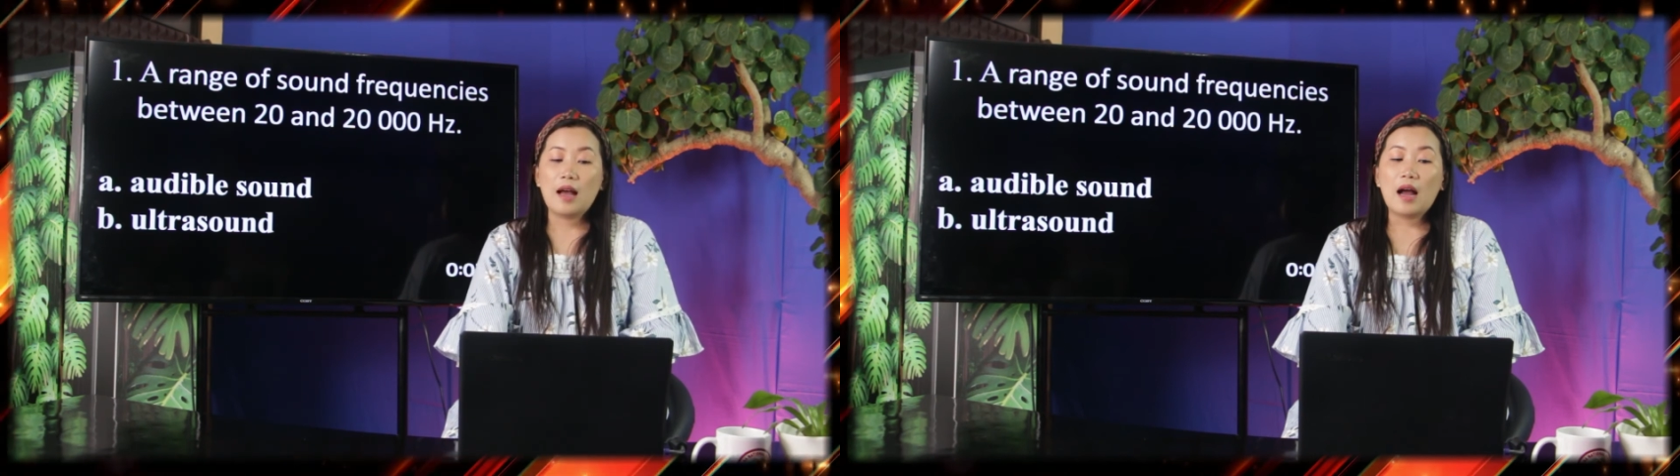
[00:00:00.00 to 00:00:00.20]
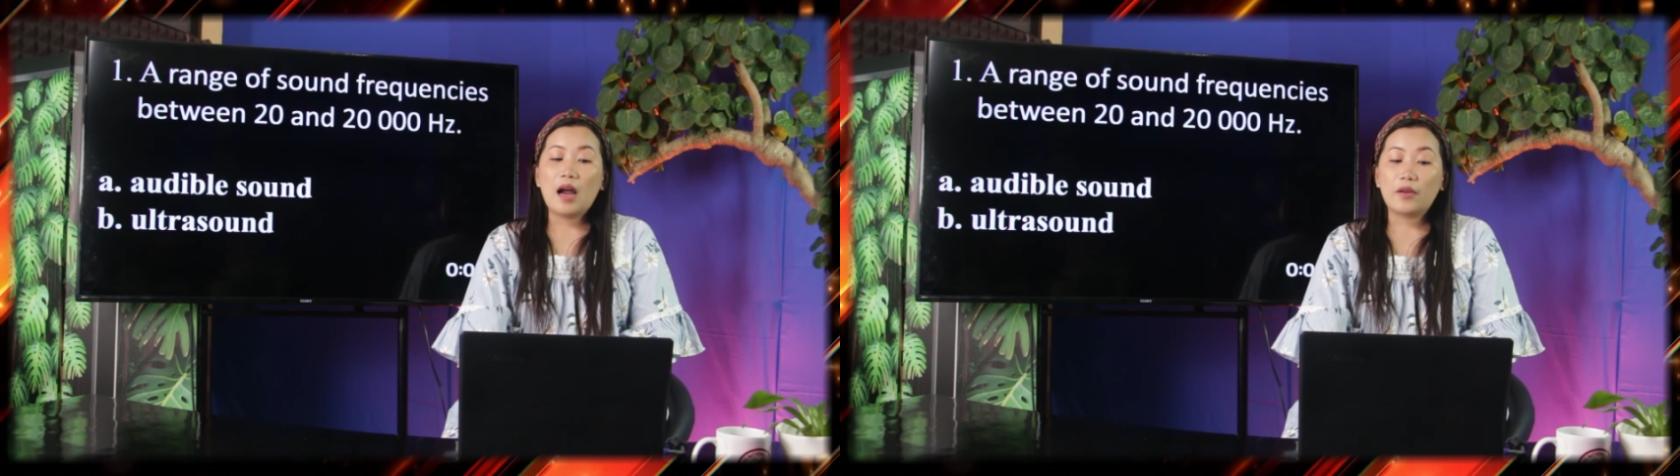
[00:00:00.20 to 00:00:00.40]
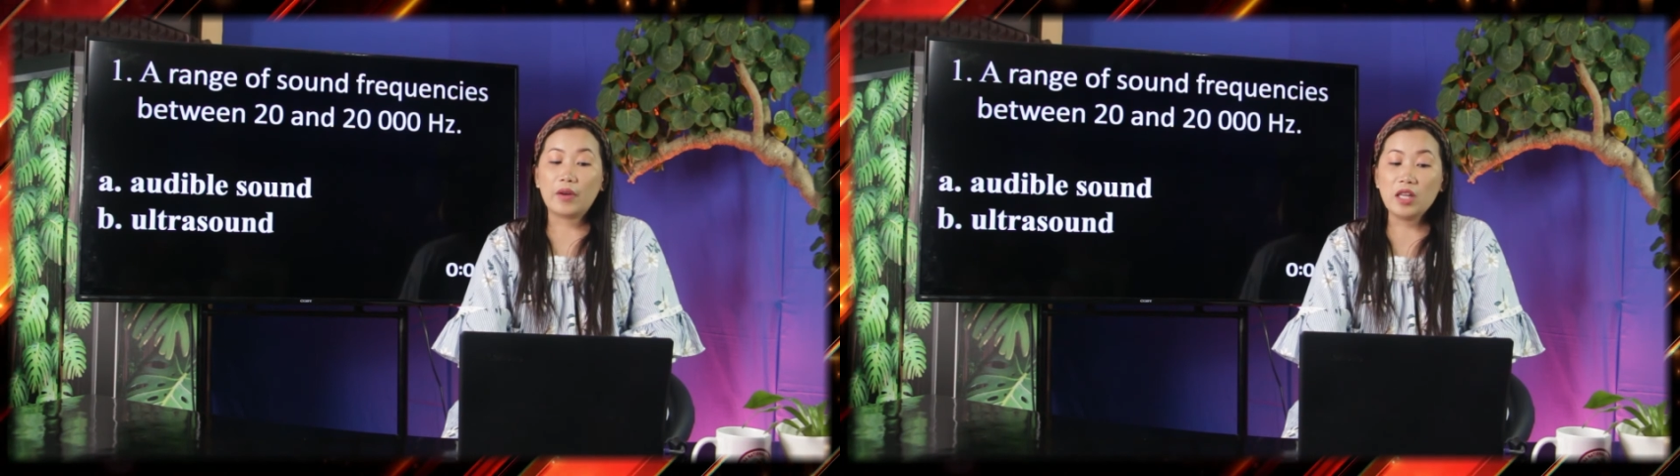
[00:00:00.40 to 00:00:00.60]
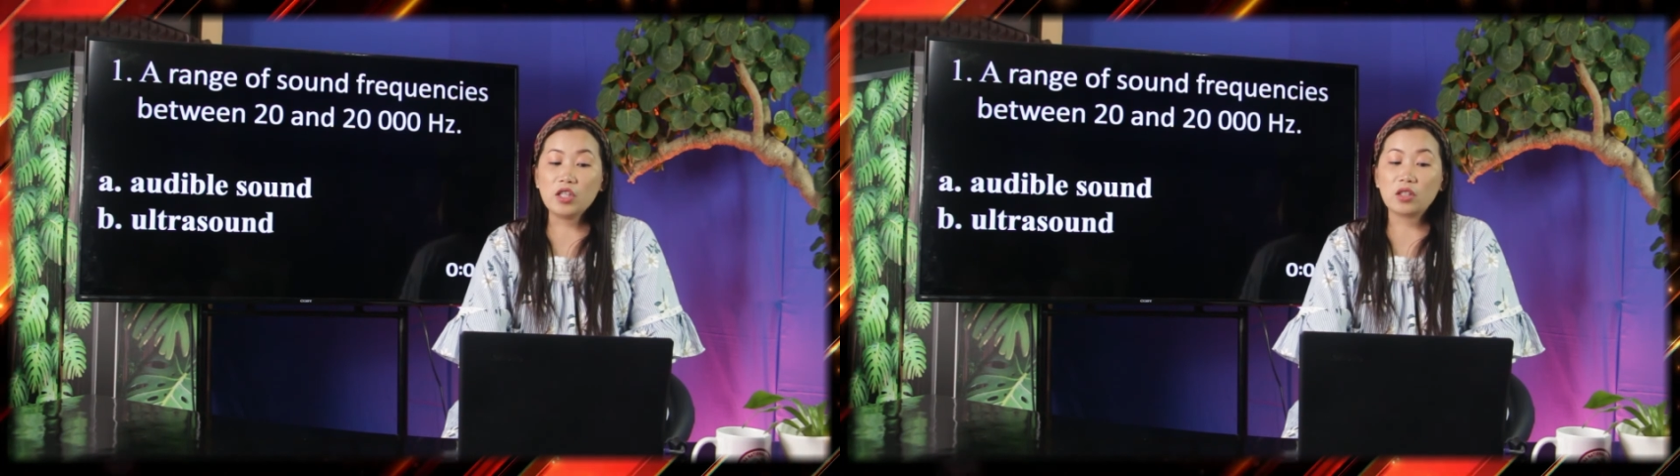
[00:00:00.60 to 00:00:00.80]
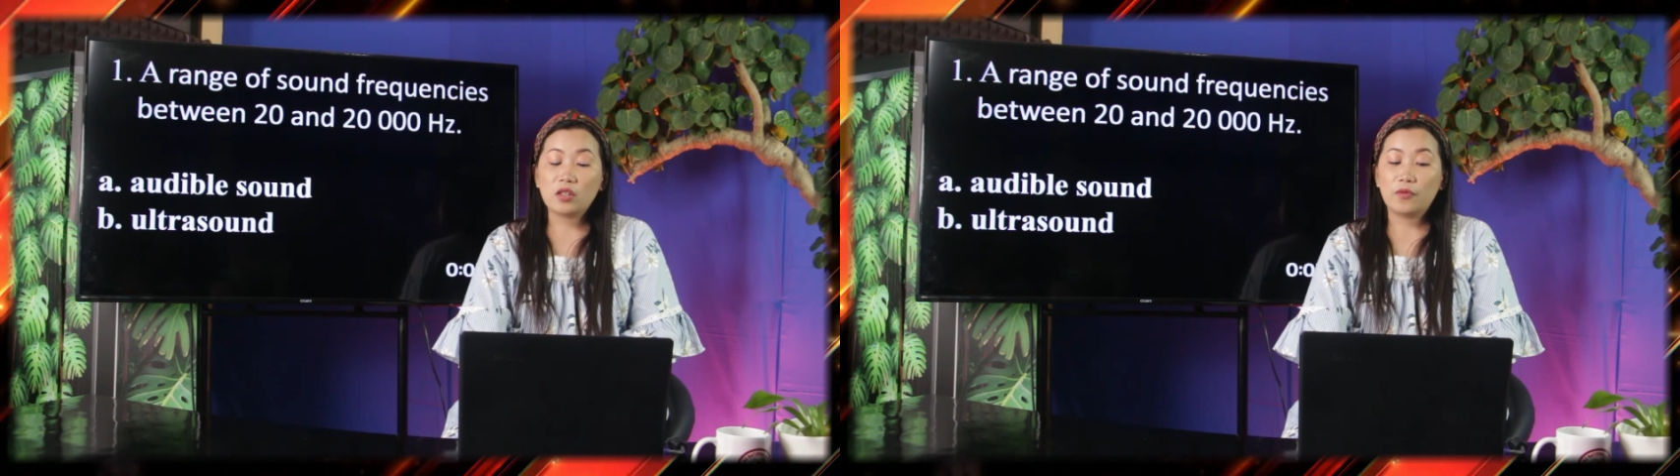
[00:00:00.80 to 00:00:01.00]
A
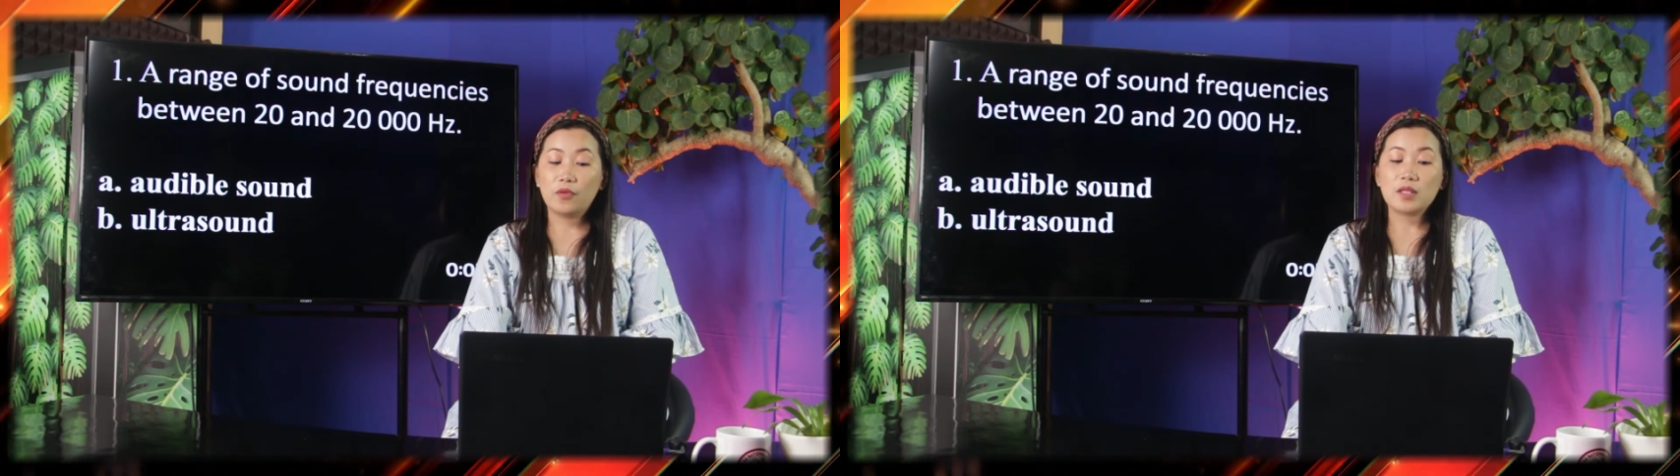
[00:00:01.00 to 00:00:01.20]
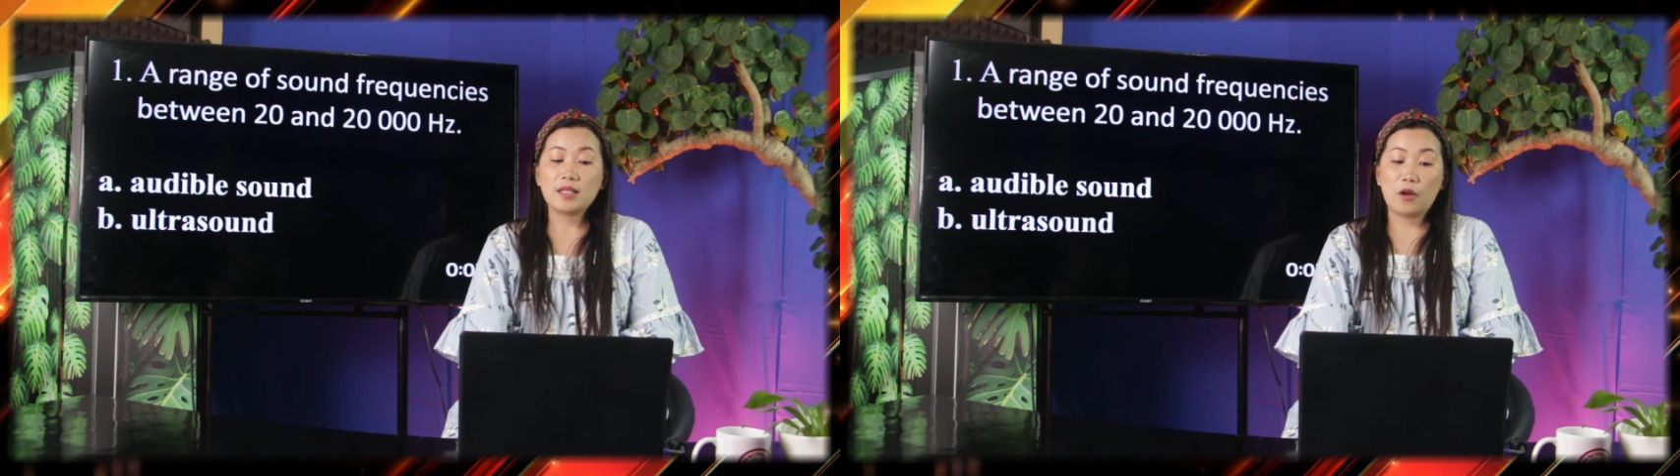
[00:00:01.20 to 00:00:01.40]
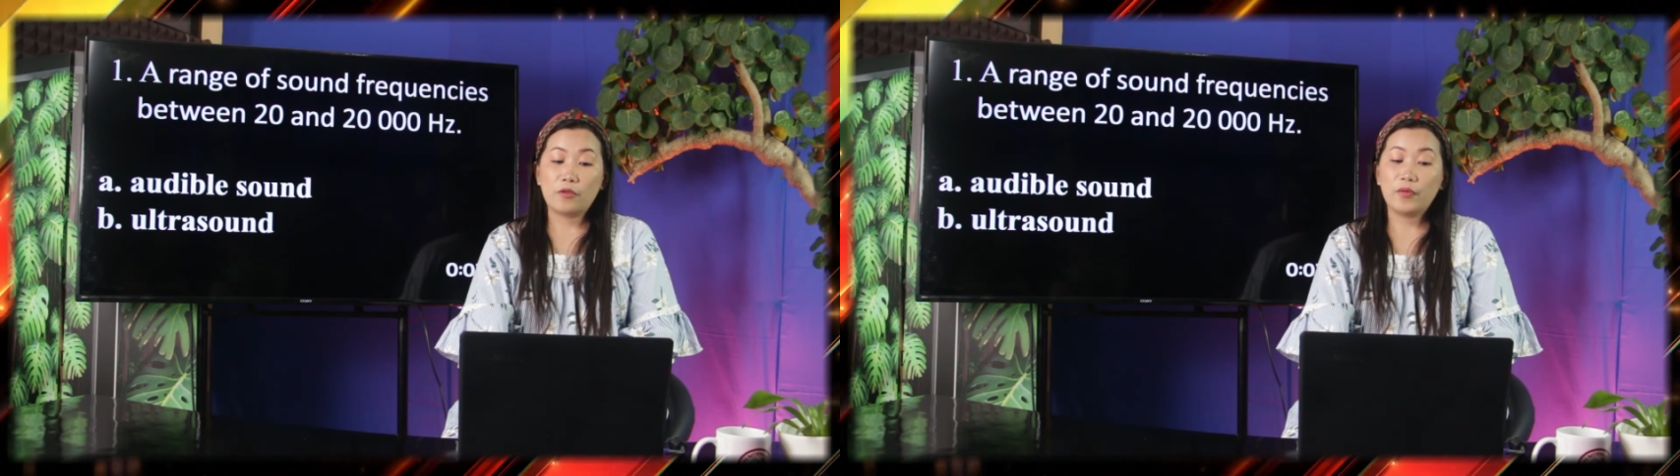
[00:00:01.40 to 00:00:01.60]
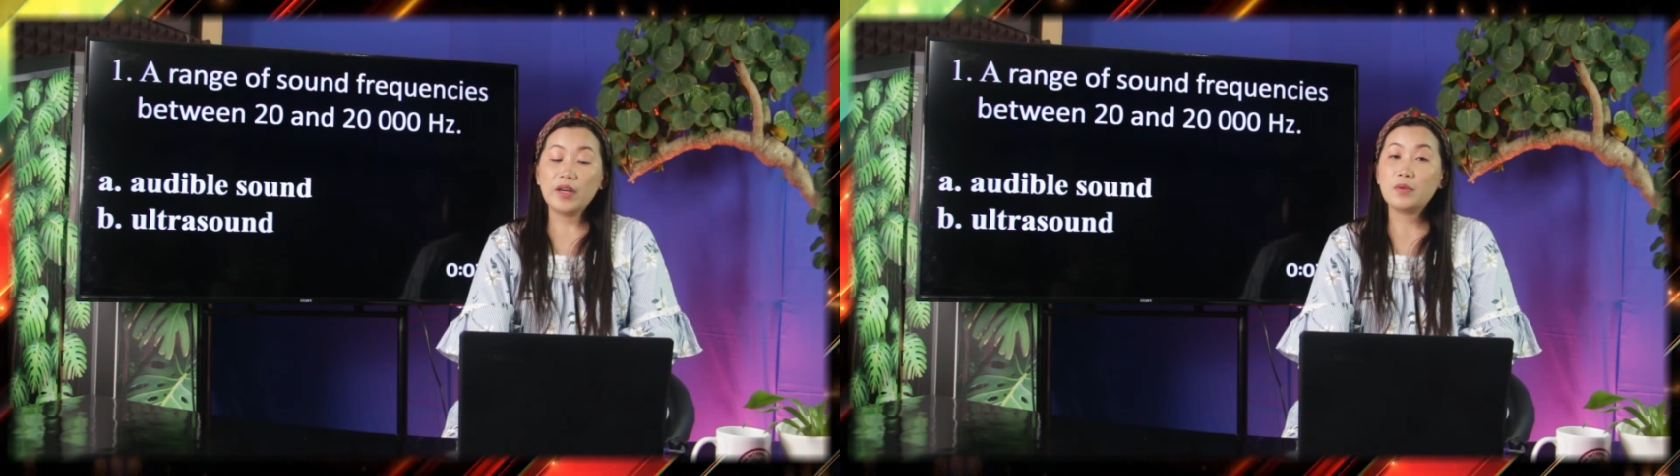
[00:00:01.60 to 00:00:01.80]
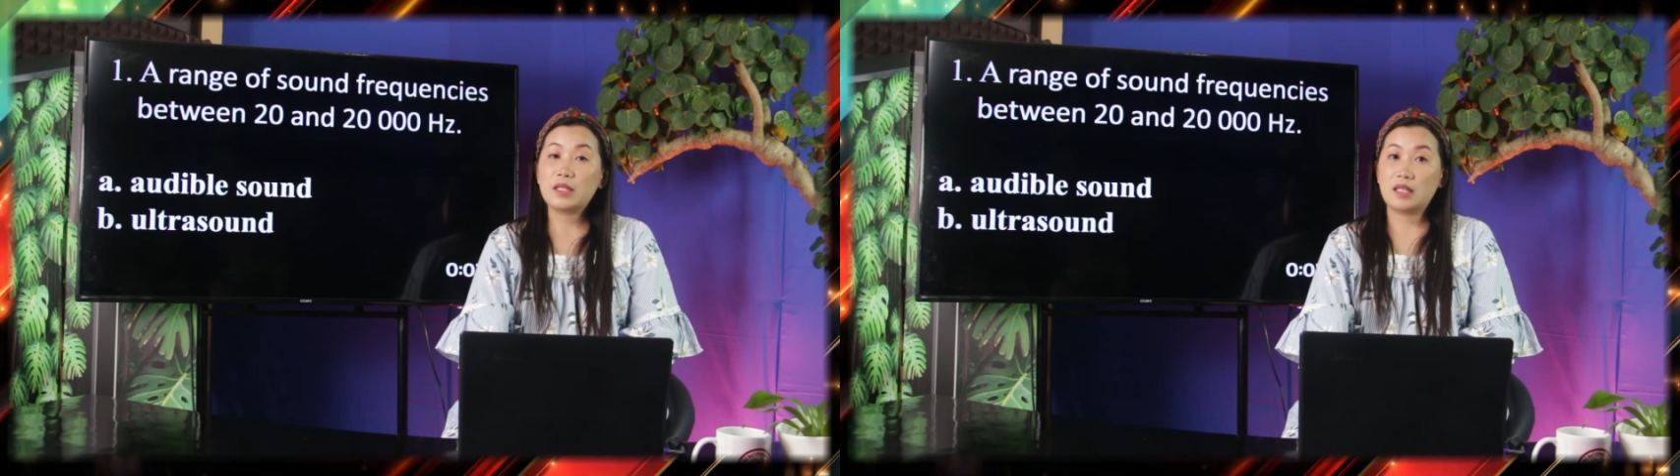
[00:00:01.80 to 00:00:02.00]
range of sound
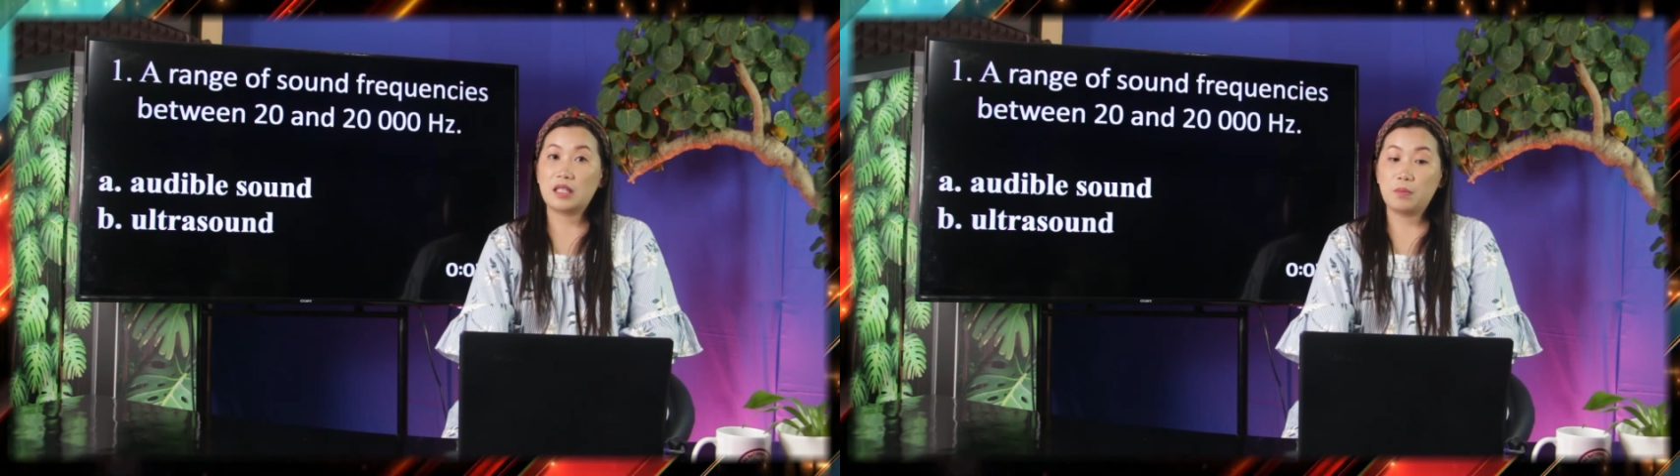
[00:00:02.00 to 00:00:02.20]
frequencies